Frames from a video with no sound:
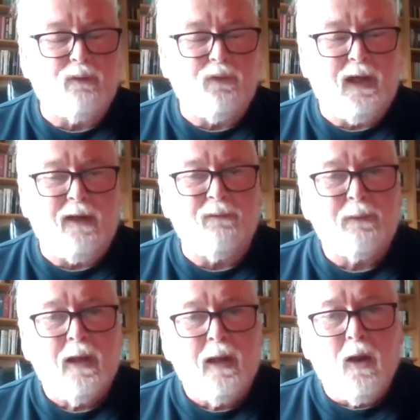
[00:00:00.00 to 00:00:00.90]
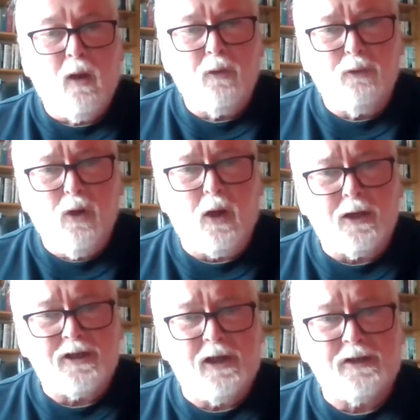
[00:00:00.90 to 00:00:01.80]
5,
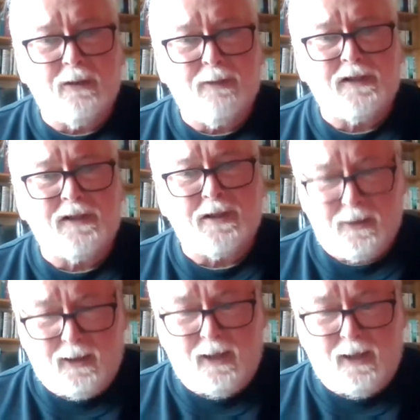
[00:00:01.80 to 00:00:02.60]
non-essential businesses like